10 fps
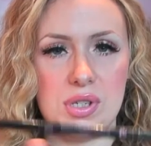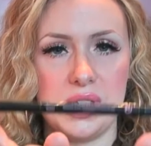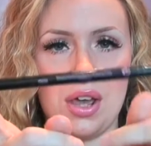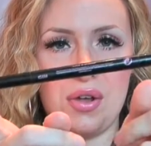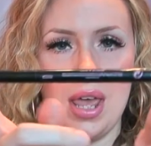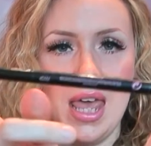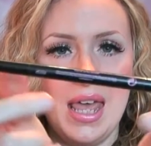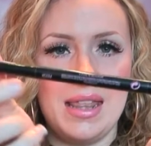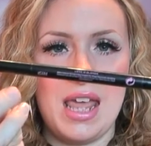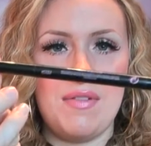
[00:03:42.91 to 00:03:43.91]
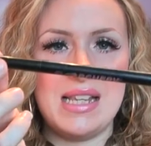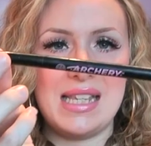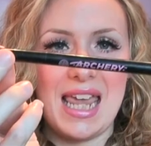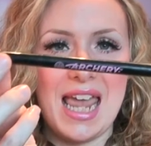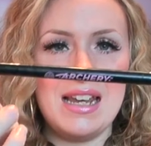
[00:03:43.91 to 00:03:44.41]
So there it is
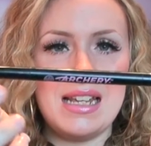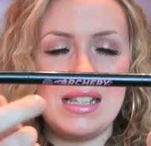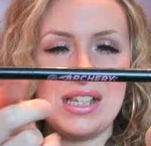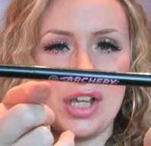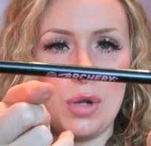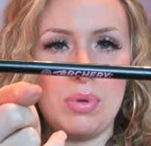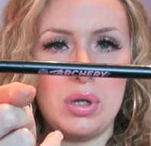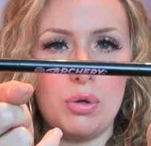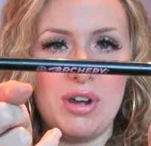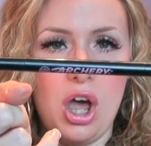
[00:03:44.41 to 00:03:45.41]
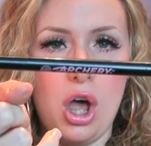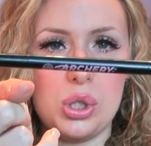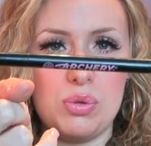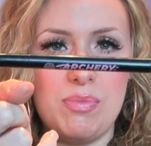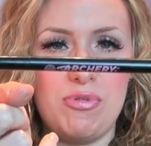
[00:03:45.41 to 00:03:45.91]
again. It's the Soap and Glory
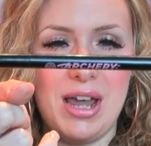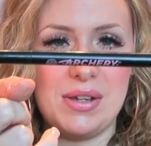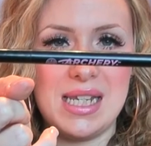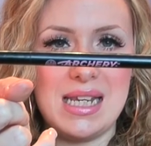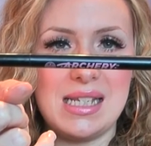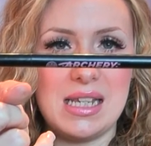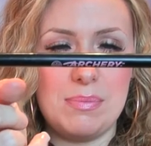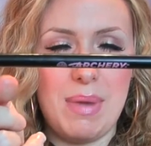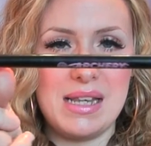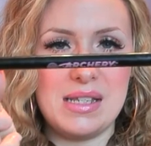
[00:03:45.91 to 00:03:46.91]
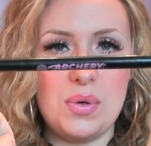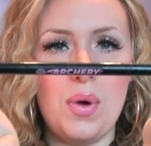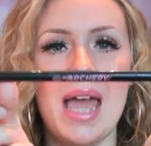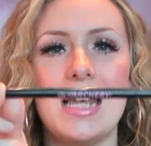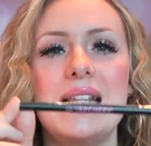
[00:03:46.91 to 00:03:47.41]
Archery Brow Tint and Pencil,
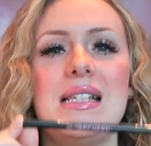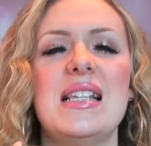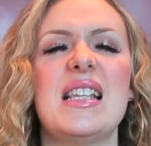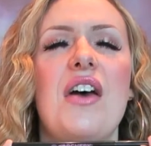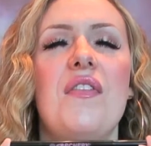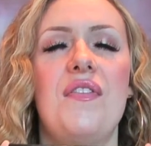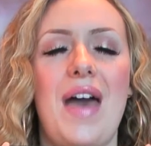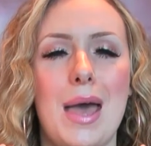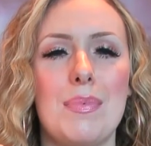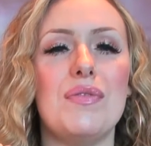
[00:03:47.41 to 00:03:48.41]
and this is fab.